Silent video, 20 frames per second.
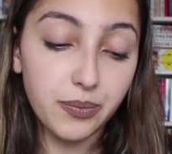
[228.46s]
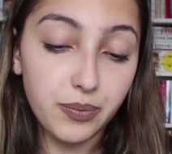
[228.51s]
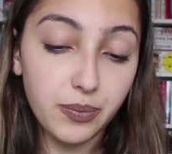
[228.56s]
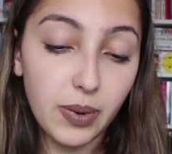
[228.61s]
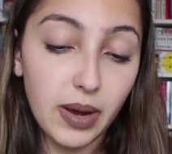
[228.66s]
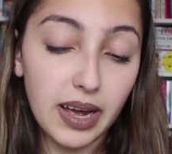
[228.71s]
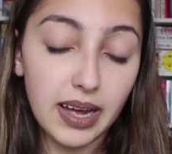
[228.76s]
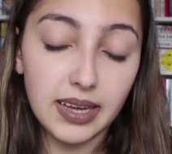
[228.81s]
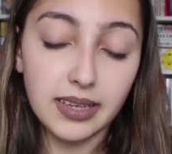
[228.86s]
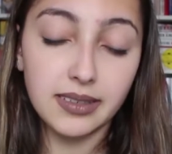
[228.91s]

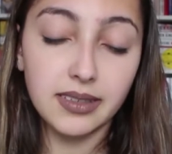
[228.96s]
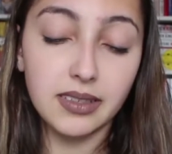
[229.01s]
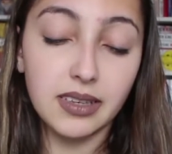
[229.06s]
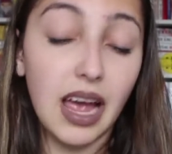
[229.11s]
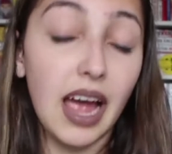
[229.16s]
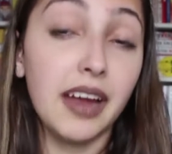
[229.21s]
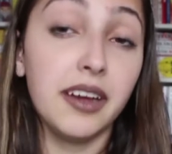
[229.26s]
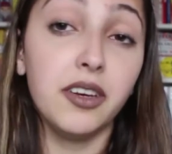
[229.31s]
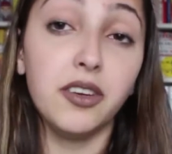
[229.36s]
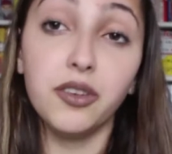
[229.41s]
but
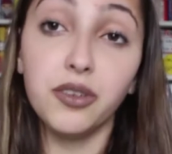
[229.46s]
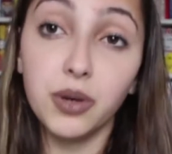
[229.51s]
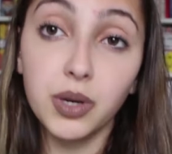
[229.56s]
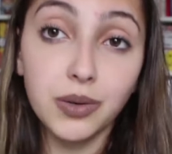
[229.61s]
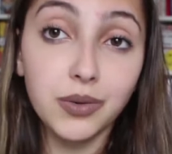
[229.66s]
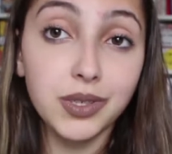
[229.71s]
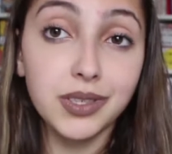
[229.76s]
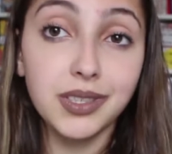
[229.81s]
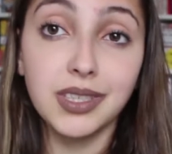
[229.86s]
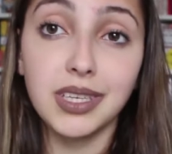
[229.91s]
I knew
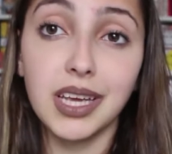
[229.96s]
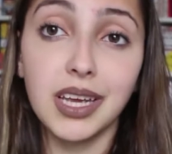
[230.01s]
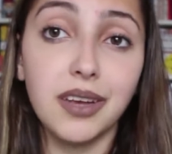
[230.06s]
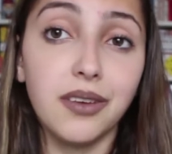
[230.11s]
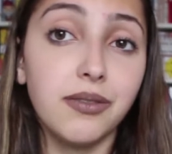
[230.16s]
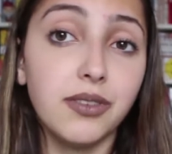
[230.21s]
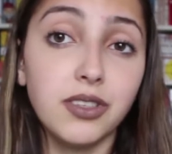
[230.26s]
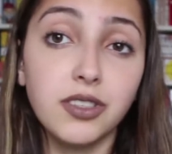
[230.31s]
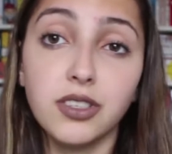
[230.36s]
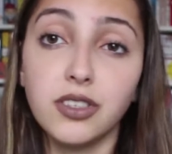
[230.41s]
it
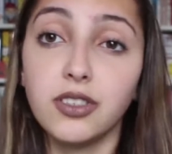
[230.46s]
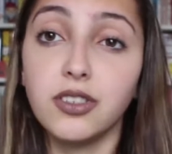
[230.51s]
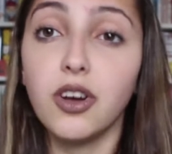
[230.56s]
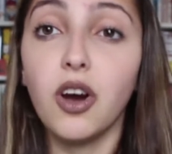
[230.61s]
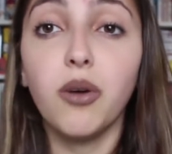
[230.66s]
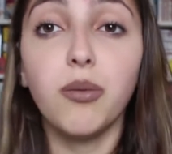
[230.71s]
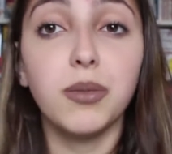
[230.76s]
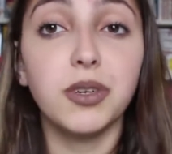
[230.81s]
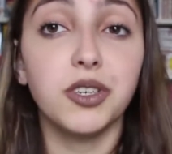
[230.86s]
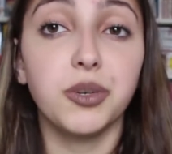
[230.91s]
received
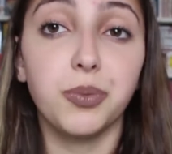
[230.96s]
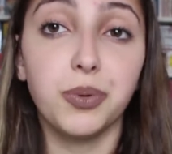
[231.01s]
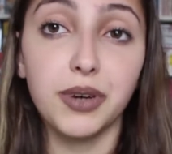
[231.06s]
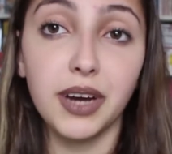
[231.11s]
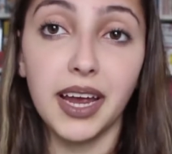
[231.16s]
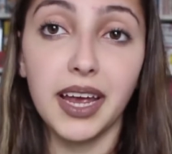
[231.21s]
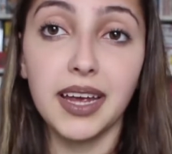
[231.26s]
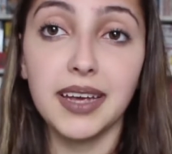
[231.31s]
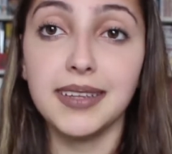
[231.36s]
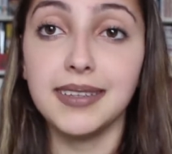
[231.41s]
so much
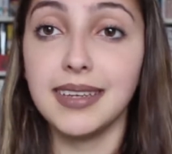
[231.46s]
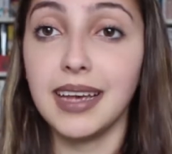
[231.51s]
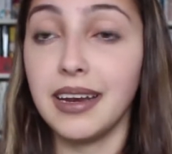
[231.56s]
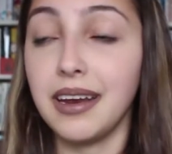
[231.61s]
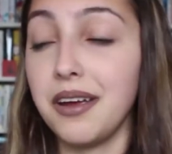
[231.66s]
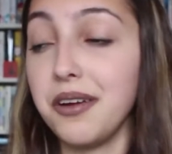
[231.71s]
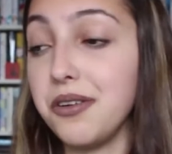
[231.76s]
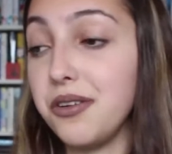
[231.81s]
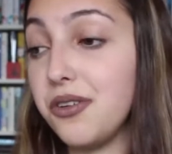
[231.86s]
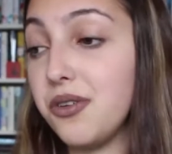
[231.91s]
praise and
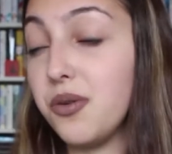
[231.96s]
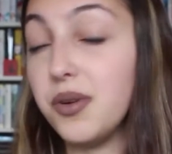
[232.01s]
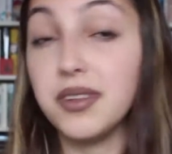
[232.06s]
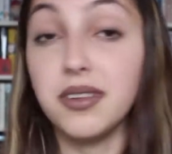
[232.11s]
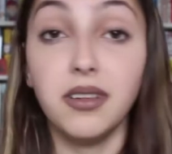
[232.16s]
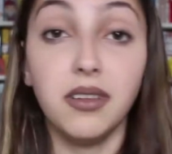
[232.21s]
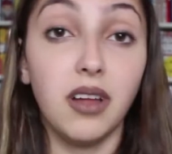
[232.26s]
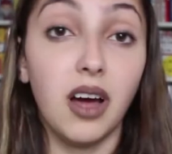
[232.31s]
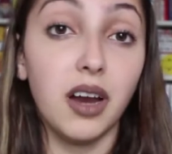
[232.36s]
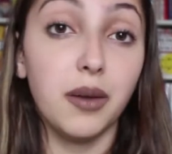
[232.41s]
I knew is
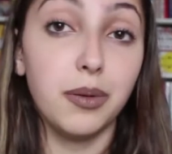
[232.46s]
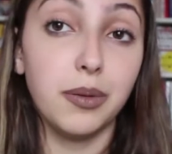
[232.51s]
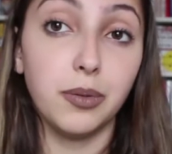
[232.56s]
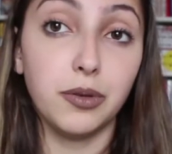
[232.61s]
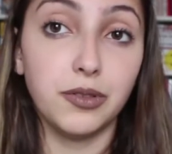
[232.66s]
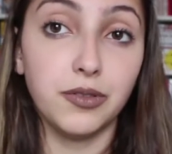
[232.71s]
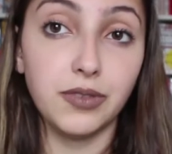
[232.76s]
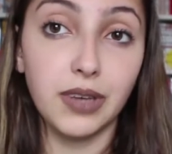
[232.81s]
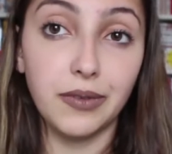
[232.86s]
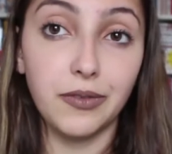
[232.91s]
a lot of
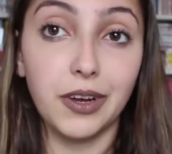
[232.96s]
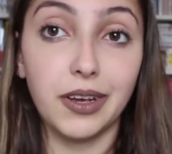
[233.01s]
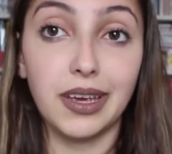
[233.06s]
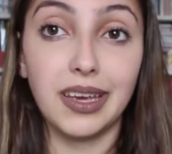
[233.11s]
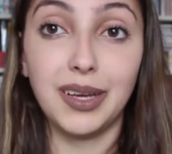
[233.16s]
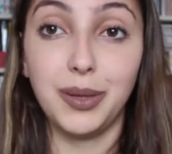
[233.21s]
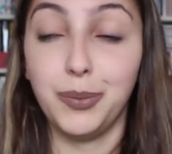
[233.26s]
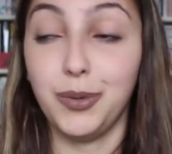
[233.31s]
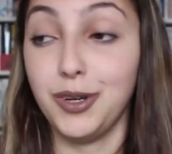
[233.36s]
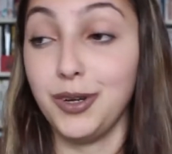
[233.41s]
people's favorite
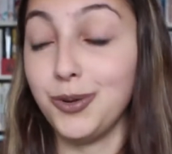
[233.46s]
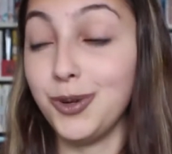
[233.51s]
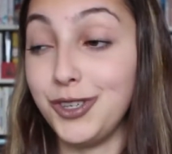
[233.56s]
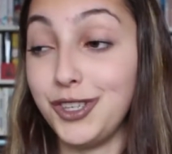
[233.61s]
King book,